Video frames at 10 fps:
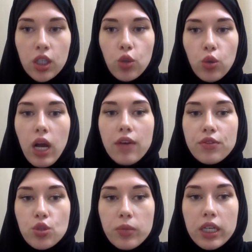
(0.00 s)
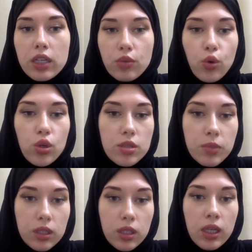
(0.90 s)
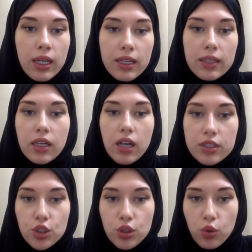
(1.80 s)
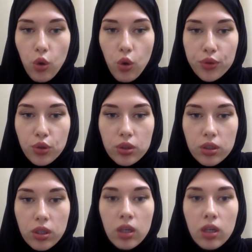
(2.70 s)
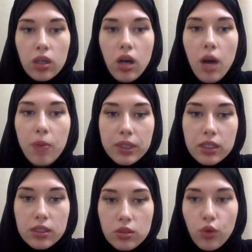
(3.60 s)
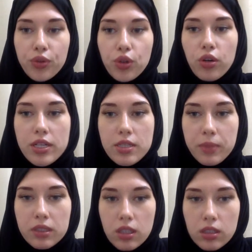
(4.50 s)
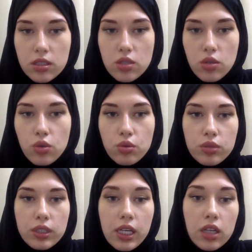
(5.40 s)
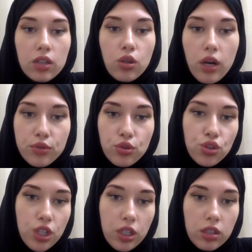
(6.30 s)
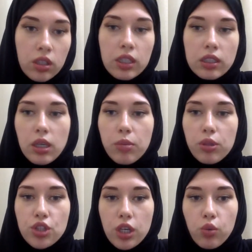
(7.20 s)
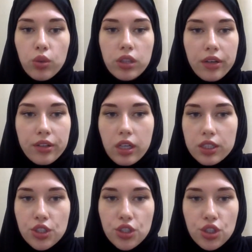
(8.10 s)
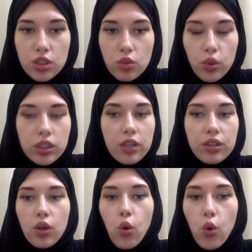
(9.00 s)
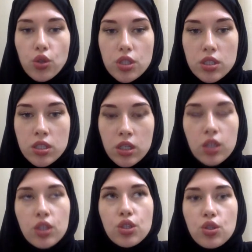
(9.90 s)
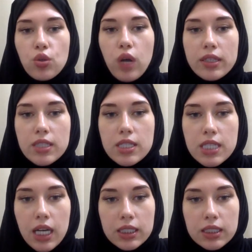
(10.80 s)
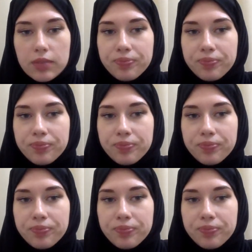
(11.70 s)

you will have to make enforcement in the country of your opponent, of your respondent. So there you have to check, double check what are the conditions, what are the costs, to understand